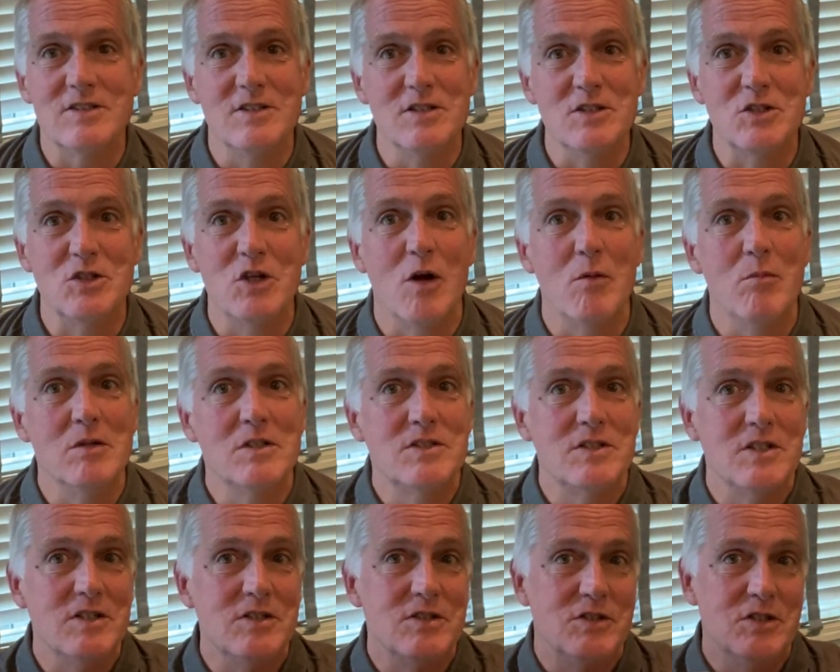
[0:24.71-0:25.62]
The psalmist
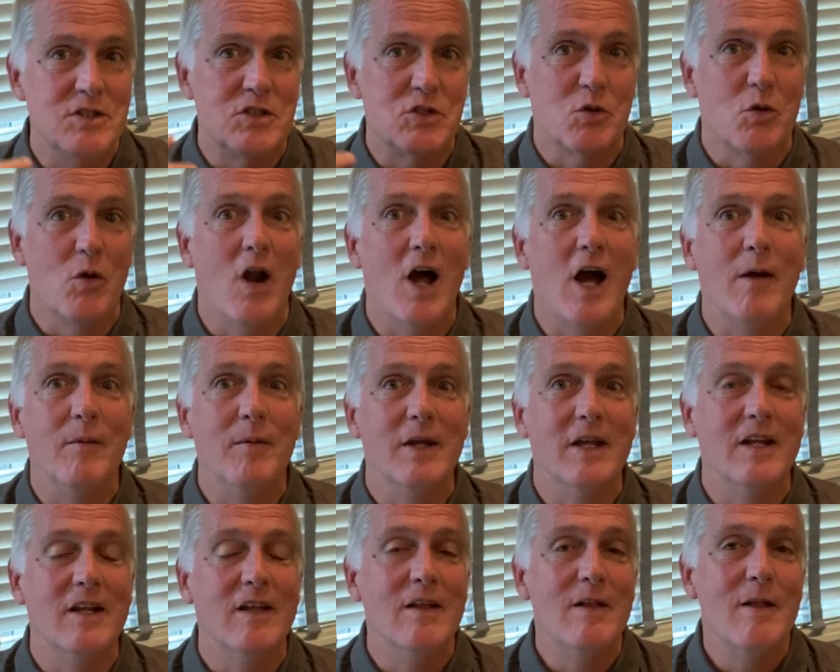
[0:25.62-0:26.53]
is
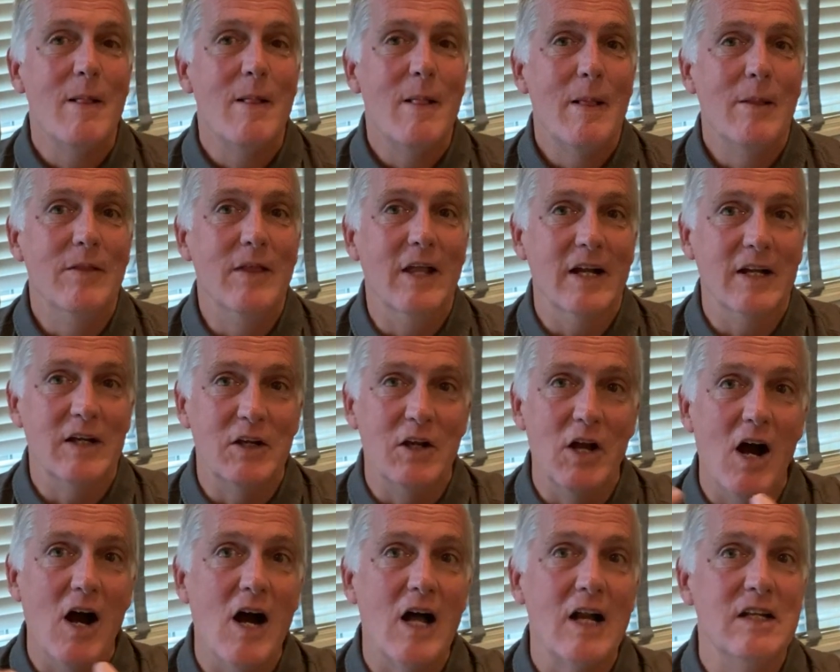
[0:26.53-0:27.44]
describing that
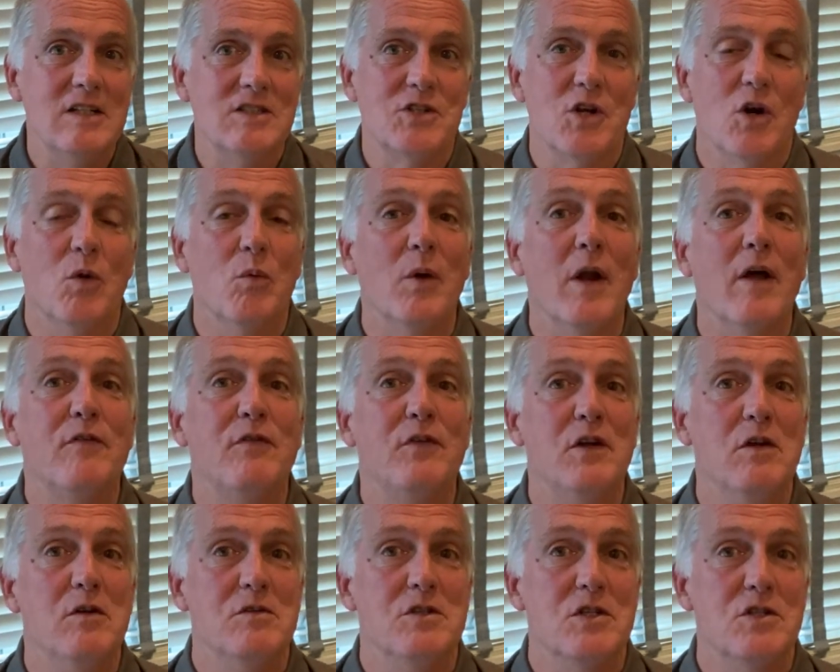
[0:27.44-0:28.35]
God is our
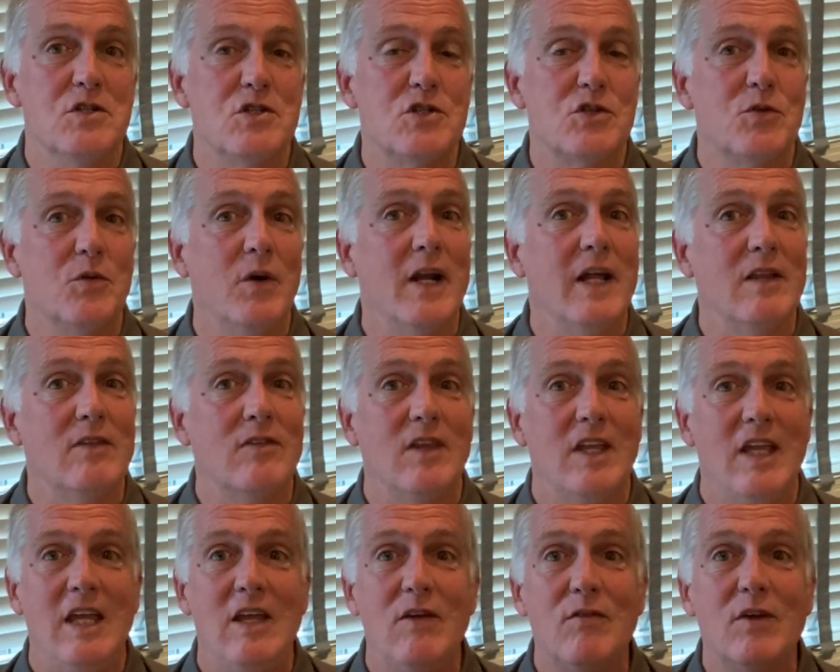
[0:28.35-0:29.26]
refuge and strength,
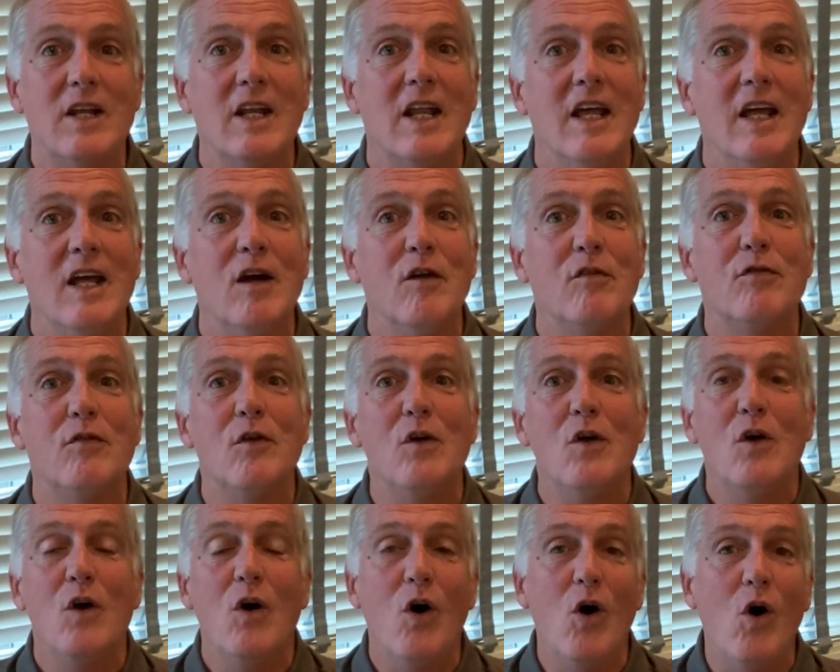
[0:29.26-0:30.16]
even if
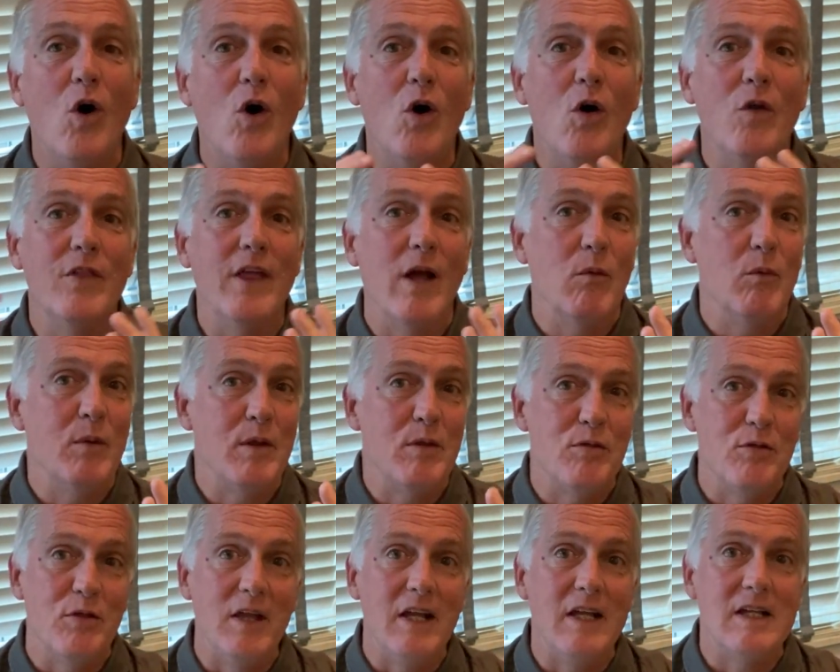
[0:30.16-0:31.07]
all that we
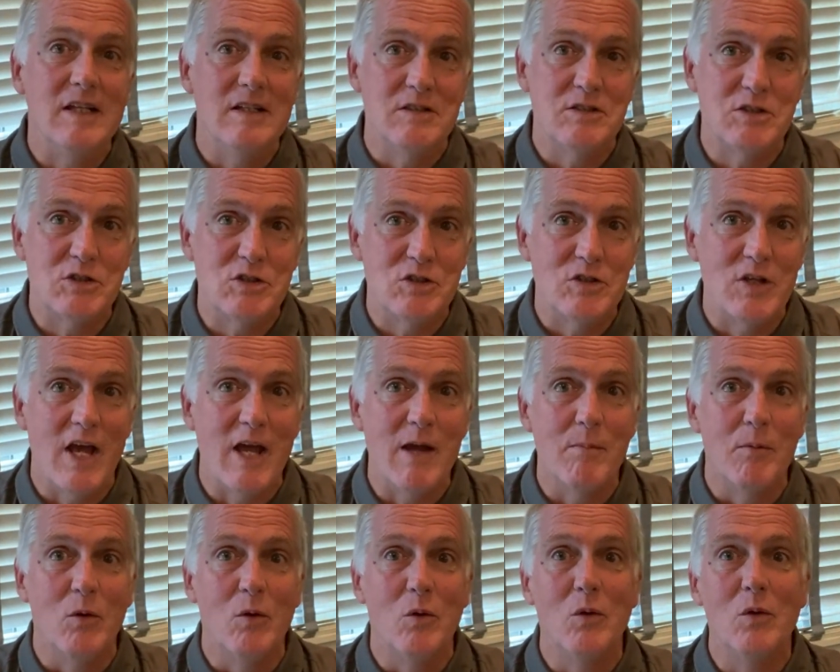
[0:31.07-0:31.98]
think is
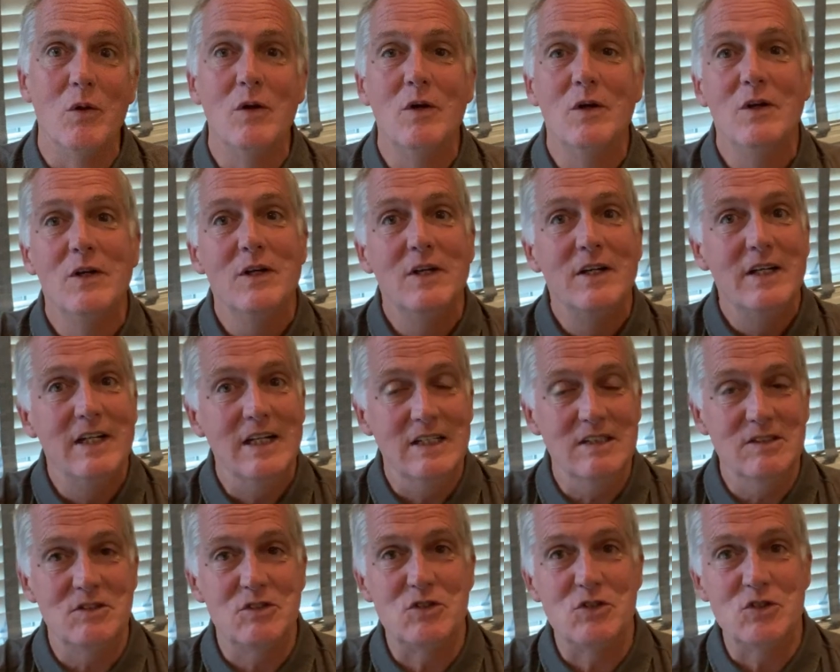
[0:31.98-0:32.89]
stable
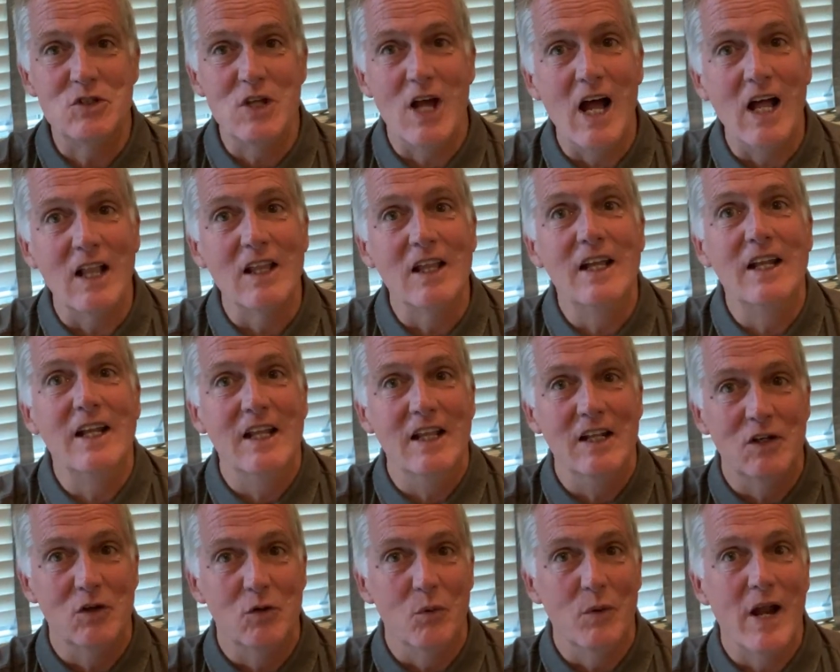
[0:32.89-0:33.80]
and solid
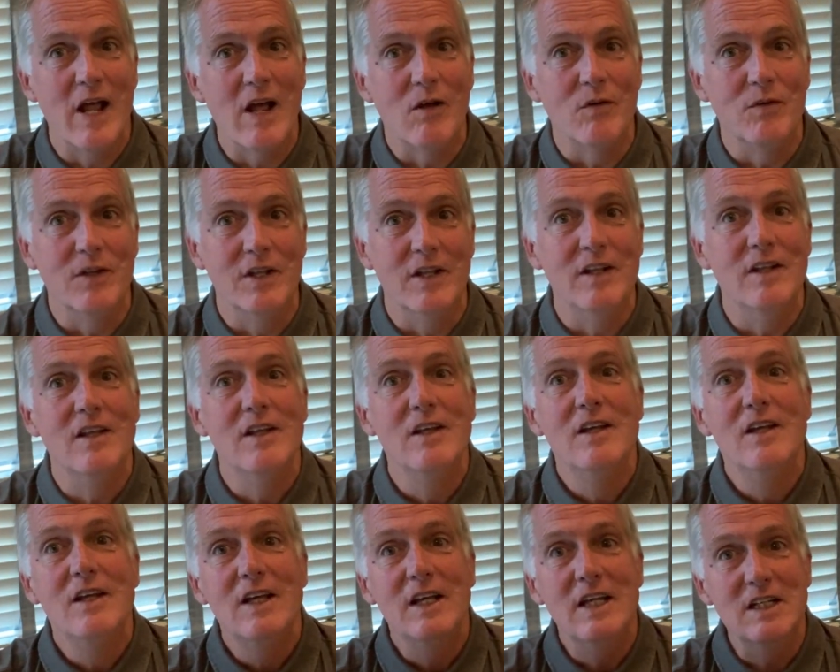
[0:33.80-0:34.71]
and grounded
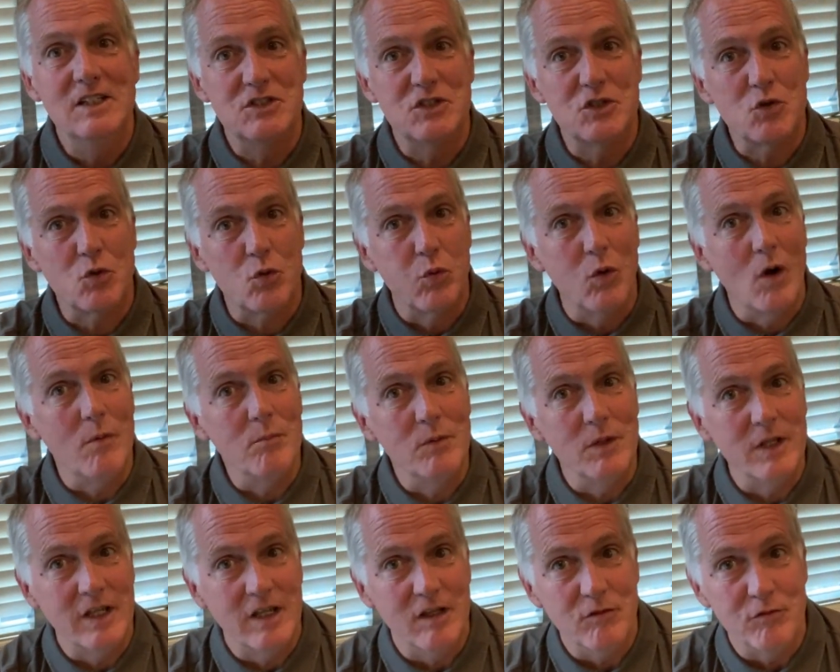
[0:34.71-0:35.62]
is
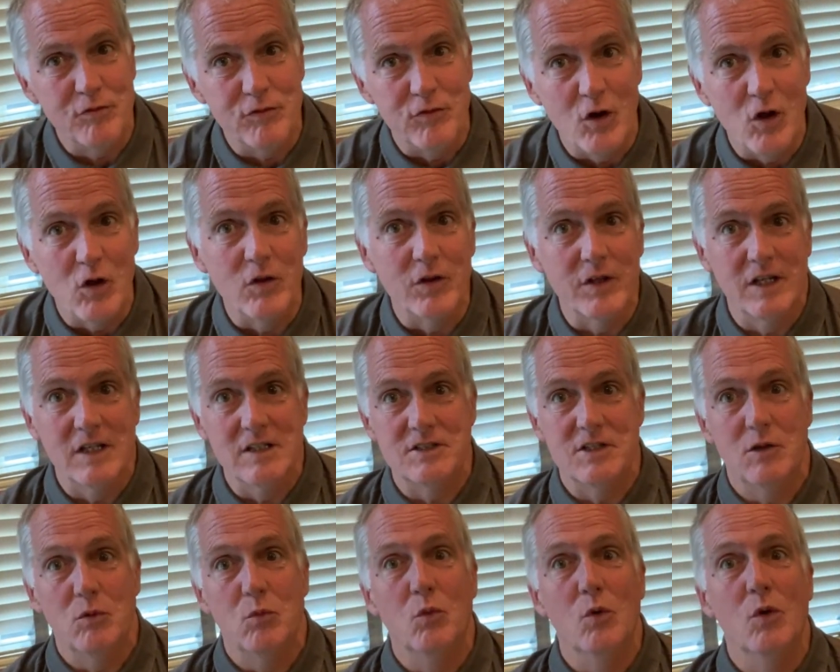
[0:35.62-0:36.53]
crumbling and falling, as
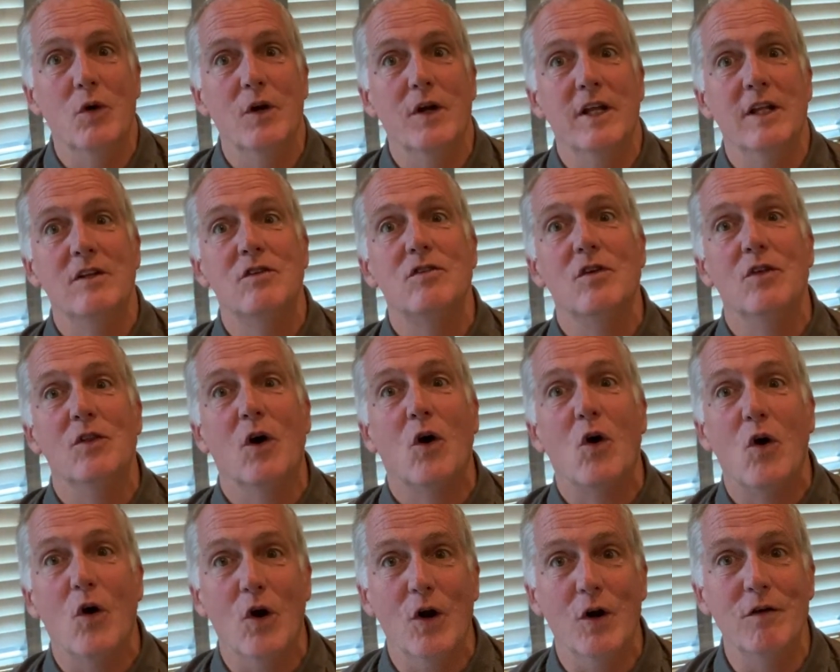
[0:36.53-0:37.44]
it were, into the
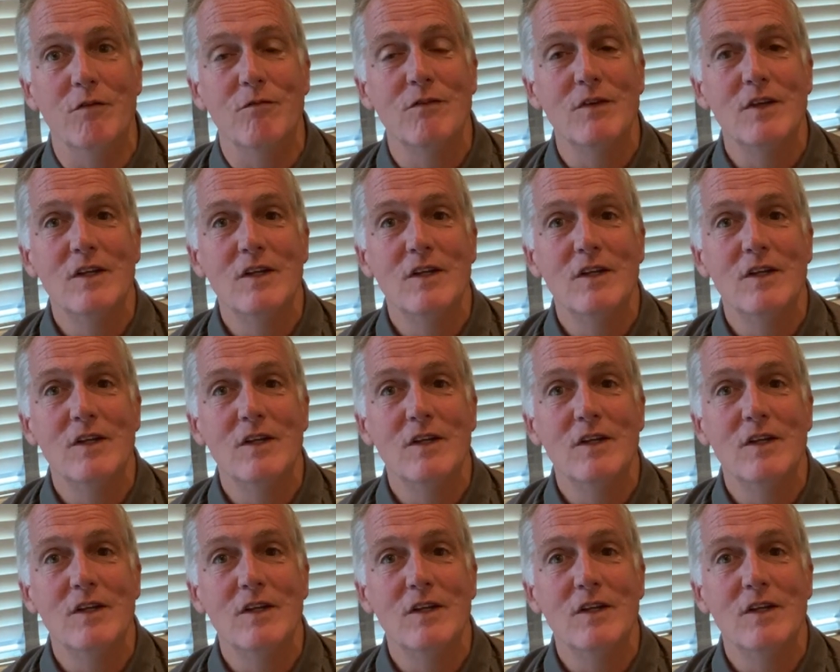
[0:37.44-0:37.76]
heart